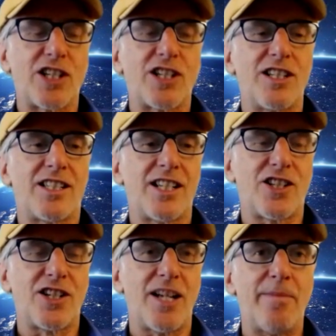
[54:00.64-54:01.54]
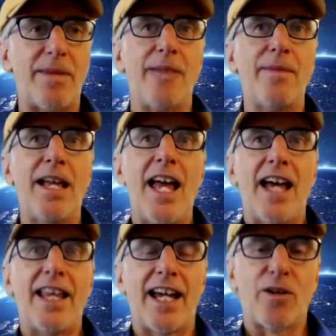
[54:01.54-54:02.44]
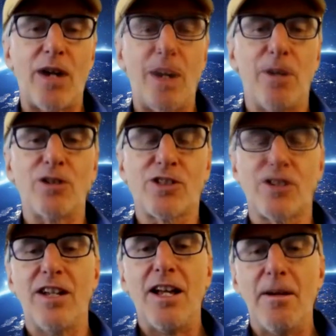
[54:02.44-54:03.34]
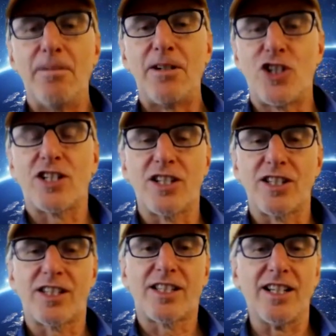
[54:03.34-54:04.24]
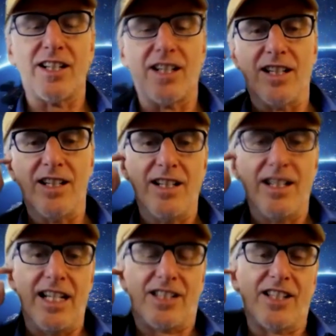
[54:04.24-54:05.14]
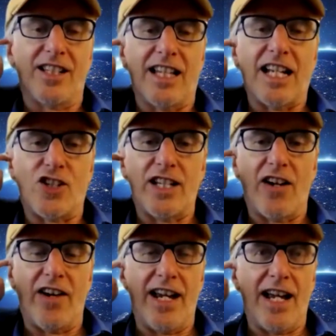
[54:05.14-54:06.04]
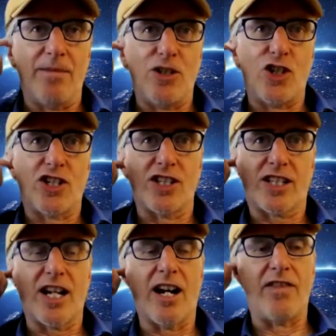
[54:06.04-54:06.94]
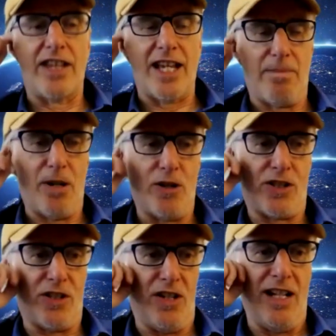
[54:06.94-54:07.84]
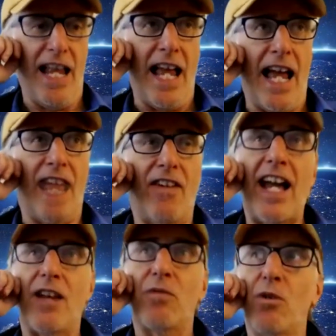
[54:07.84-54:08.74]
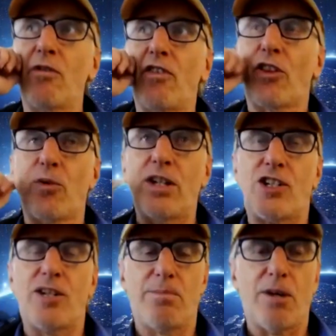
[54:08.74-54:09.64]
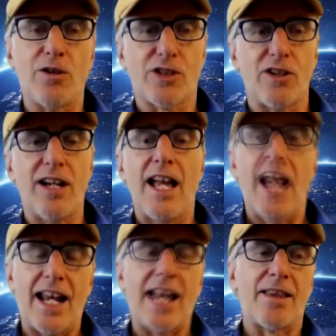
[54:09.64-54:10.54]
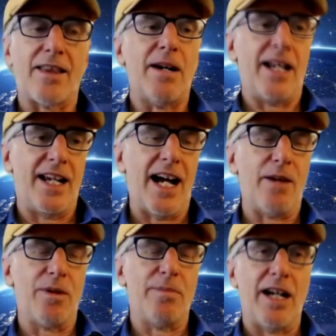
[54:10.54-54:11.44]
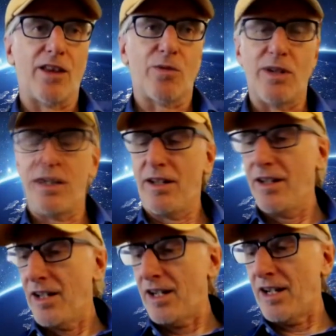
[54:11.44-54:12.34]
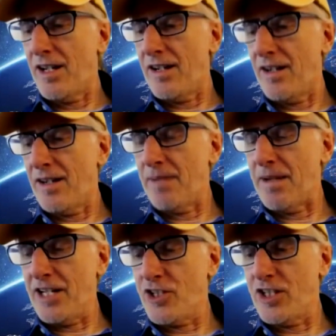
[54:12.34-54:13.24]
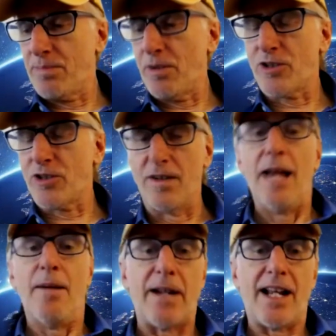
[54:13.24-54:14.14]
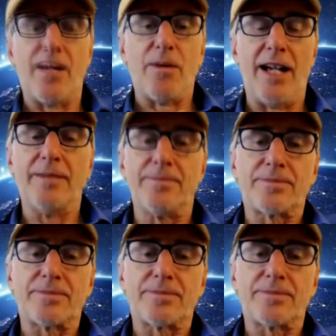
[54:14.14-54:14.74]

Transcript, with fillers: is such a dumb name, and that great poster, magicians still it's still legendary, and magicians covet that poster. And if I had room for a three sheet poster and had the money, I would buy a three uh, a Mighty Cheese poster. But anyway,